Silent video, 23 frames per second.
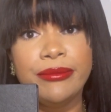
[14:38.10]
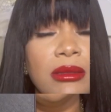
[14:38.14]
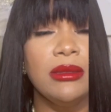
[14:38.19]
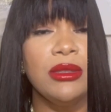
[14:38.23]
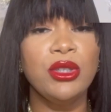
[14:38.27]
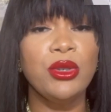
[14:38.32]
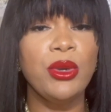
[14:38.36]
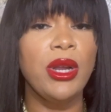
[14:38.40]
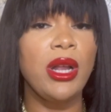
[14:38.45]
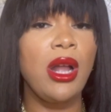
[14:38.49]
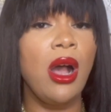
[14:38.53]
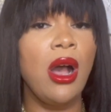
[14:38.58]

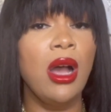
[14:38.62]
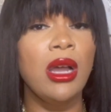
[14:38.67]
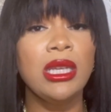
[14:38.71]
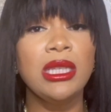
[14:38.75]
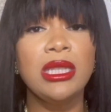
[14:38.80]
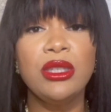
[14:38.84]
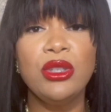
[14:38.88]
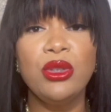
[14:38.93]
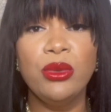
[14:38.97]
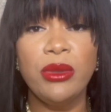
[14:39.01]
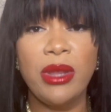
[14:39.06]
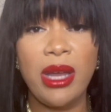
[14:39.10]
During
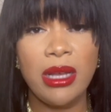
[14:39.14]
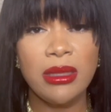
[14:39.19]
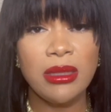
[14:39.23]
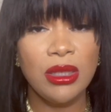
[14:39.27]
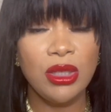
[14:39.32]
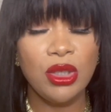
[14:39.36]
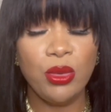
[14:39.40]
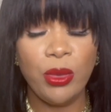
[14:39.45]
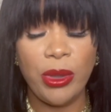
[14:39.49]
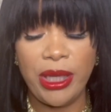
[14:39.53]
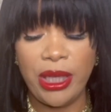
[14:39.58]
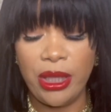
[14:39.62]
August
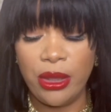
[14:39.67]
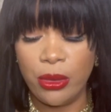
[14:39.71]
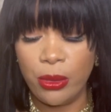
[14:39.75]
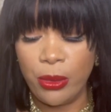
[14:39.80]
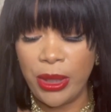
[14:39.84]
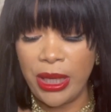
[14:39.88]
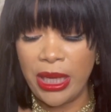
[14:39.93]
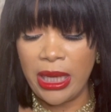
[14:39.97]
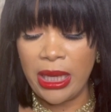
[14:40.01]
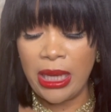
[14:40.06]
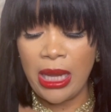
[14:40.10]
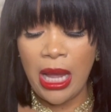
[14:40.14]

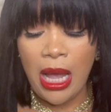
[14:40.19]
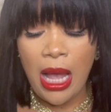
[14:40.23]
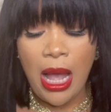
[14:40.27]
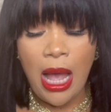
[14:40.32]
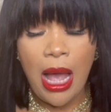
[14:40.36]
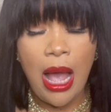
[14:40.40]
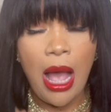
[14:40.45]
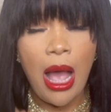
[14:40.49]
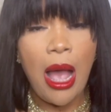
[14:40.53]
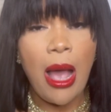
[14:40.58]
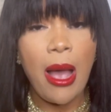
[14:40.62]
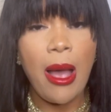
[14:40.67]
2023,
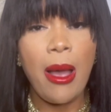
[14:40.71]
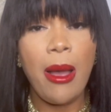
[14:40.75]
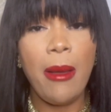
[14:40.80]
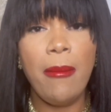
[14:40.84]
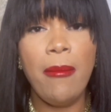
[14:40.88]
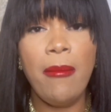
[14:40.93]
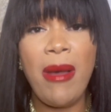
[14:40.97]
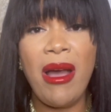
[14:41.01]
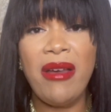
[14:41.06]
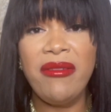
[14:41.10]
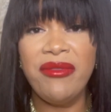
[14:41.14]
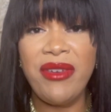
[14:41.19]

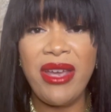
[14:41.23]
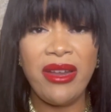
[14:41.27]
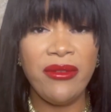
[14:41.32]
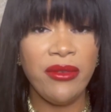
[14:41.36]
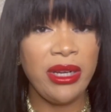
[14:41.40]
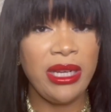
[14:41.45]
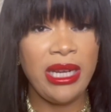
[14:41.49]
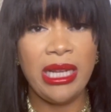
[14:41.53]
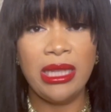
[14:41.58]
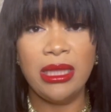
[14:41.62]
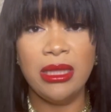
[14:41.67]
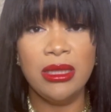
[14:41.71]
my
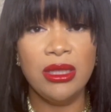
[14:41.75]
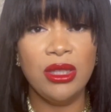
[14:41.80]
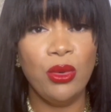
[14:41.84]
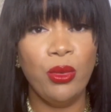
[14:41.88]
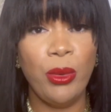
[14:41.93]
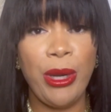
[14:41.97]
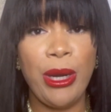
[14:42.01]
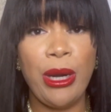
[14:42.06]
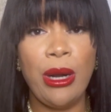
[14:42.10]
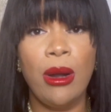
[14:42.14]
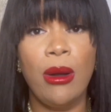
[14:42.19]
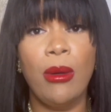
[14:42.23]
favorite necklace to
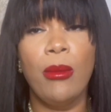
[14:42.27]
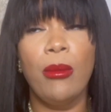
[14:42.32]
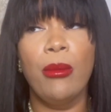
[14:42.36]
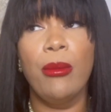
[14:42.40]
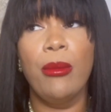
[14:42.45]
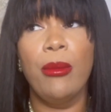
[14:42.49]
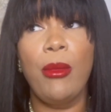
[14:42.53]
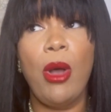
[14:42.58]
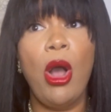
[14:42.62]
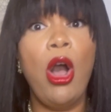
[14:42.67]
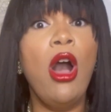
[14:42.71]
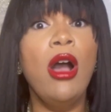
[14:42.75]
wear
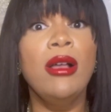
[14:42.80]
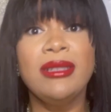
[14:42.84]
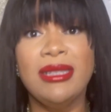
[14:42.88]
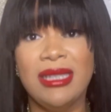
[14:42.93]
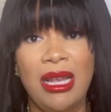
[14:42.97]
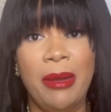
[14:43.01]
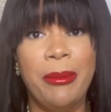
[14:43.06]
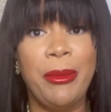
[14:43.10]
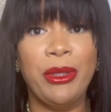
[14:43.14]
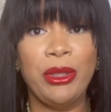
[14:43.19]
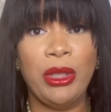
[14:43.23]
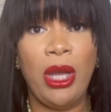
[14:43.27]
all
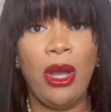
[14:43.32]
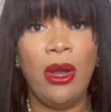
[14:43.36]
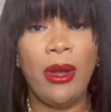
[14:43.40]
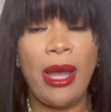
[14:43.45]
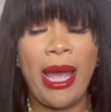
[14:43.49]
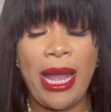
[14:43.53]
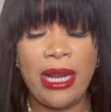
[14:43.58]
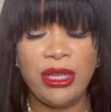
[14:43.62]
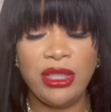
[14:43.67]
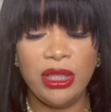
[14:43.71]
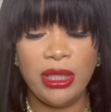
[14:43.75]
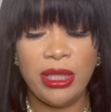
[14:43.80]
summer long
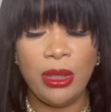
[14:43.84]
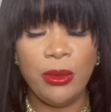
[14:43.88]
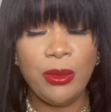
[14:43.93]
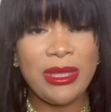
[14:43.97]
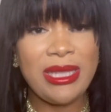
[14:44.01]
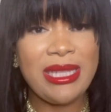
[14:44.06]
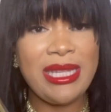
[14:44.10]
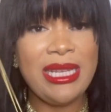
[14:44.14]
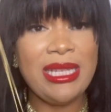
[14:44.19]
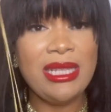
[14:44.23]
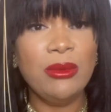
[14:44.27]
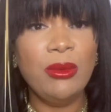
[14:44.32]
actually
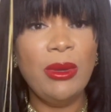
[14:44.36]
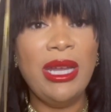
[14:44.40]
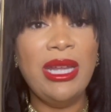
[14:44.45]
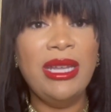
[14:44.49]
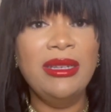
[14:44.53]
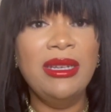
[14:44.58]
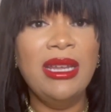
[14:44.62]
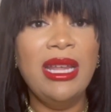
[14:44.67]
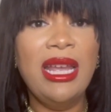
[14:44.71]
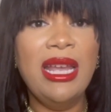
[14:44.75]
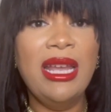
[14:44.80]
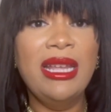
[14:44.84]
was this
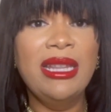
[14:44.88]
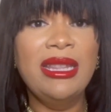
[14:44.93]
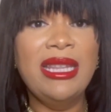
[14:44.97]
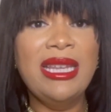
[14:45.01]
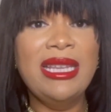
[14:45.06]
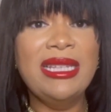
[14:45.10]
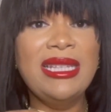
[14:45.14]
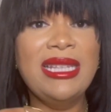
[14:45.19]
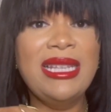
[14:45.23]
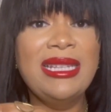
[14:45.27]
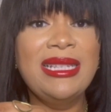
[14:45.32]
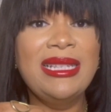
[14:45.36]
one.
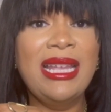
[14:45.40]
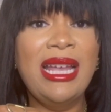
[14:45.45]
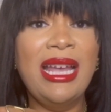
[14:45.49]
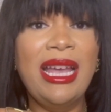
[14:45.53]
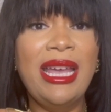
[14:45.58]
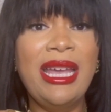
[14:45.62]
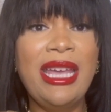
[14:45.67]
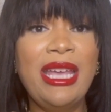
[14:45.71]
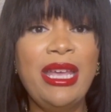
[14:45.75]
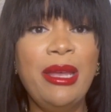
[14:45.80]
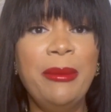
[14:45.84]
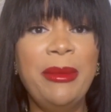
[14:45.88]
This is
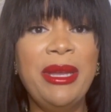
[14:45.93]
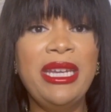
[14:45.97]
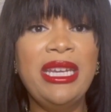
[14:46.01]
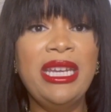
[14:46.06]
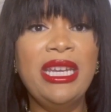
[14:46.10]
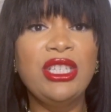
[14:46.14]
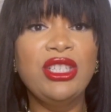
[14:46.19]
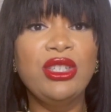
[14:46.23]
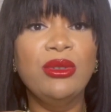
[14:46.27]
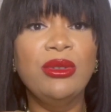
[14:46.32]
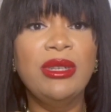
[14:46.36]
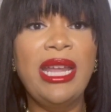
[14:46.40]
the M
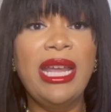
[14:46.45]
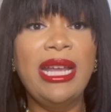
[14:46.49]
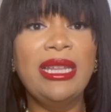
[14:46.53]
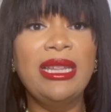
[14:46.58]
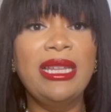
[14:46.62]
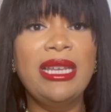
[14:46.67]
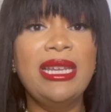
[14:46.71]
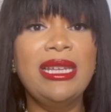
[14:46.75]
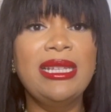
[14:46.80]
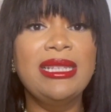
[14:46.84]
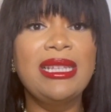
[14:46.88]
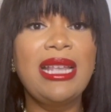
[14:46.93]
initial
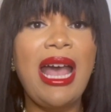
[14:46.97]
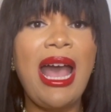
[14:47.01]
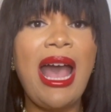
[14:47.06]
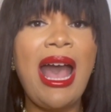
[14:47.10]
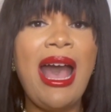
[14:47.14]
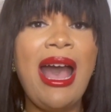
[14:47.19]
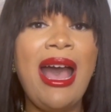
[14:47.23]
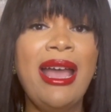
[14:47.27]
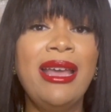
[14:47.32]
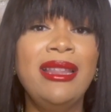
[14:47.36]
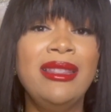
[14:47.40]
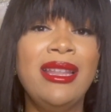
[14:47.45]
necklace.
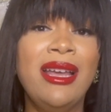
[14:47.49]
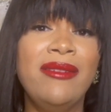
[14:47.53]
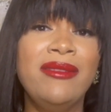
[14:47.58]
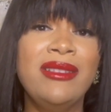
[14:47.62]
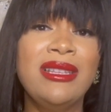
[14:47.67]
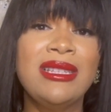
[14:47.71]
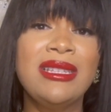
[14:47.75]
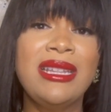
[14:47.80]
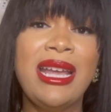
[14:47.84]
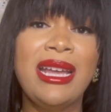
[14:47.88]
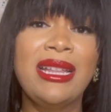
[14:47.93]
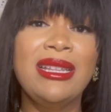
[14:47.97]
I love
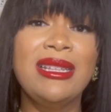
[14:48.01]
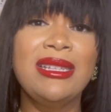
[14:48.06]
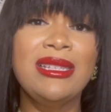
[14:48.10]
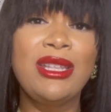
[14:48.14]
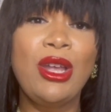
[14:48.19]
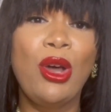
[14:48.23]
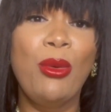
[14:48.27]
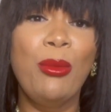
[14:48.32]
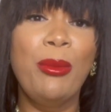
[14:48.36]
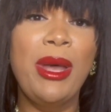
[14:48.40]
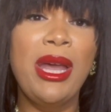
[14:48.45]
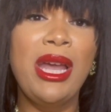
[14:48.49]
this necklace
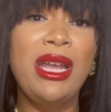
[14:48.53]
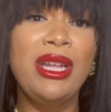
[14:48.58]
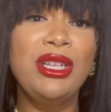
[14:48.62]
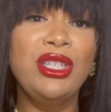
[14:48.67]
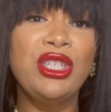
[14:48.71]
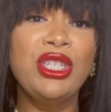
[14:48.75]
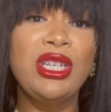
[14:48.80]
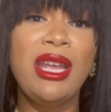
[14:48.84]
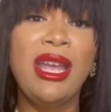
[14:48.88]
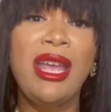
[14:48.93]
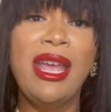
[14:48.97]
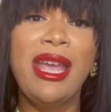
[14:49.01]
so
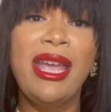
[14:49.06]
much.